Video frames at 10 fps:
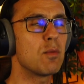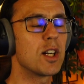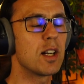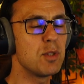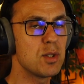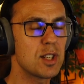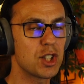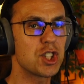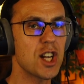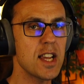when I'm
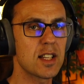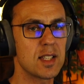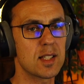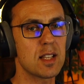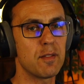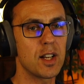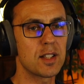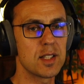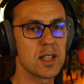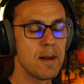using shakers and stuff like
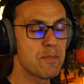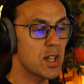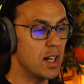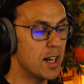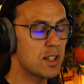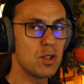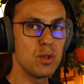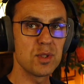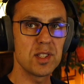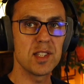this, I like to
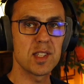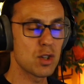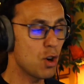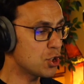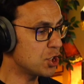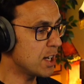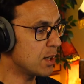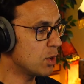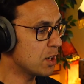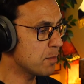use distortion.
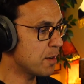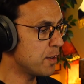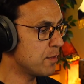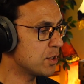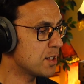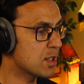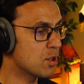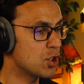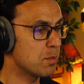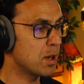And one of my favorite
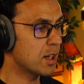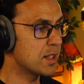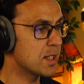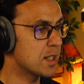distortion plugins